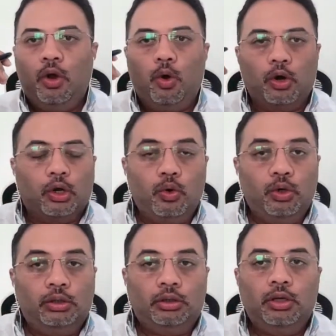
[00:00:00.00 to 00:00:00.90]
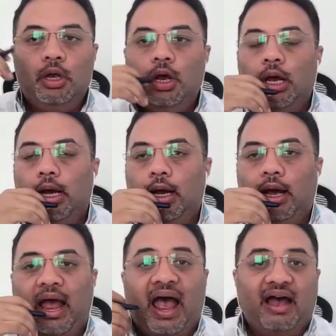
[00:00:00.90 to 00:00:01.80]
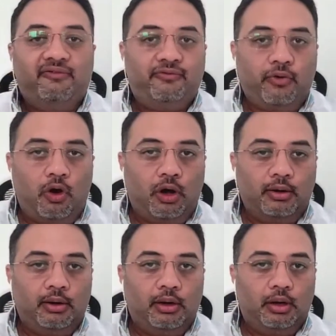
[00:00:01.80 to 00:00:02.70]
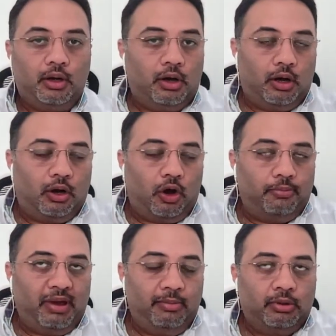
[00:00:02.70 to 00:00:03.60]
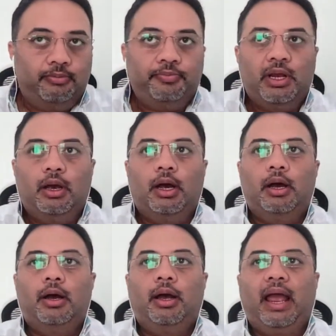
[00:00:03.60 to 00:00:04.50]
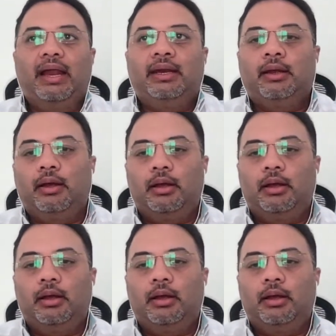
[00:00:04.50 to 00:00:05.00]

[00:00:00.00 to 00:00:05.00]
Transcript: or Google uh, have on uh, on people, uh, and